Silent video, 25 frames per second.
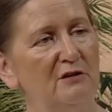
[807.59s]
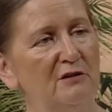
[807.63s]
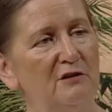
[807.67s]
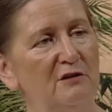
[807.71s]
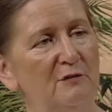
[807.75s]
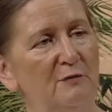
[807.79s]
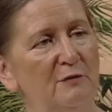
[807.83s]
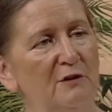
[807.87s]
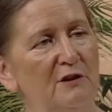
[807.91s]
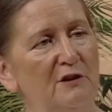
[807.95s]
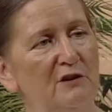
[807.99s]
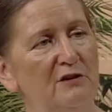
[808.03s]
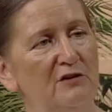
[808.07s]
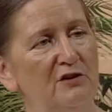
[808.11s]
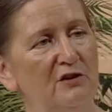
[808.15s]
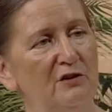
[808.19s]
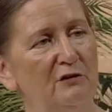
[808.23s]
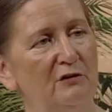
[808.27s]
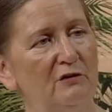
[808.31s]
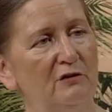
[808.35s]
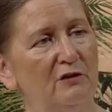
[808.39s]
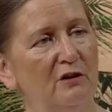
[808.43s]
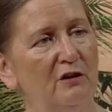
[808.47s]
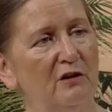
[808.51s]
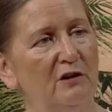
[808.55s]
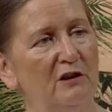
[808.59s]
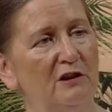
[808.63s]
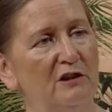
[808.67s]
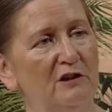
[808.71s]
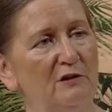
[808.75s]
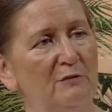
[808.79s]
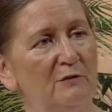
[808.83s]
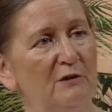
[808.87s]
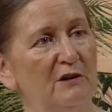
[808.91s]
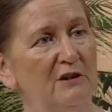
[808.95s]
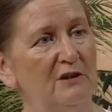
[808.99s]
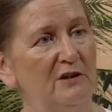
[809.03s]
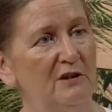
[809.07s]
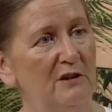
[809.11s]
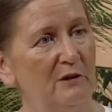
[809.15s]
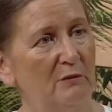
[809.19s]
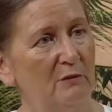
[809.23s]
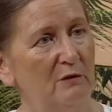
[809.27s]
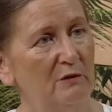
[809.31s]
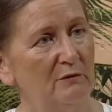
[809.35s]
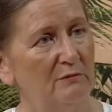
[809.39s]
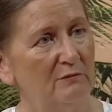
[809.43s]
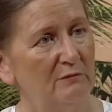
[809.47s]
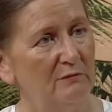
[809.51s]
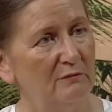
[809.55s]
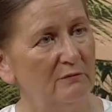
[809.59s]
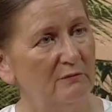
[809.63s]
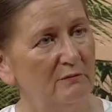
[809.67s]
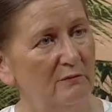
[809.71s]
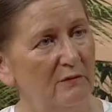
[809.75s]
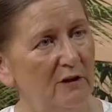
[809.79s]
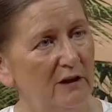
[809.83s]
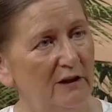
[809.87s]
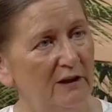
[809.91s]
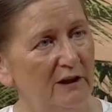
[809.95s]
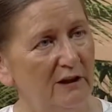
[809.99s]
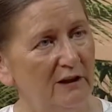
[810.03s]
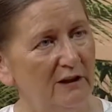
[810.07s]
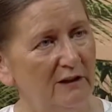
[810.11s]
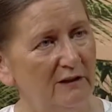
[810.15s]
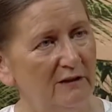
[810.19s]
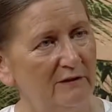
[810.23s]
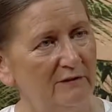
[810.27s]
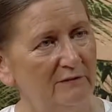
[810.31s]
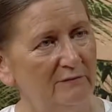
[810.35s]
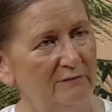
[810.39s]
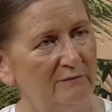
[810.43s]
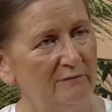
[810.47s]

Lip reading: spiritual knowledge because they want money.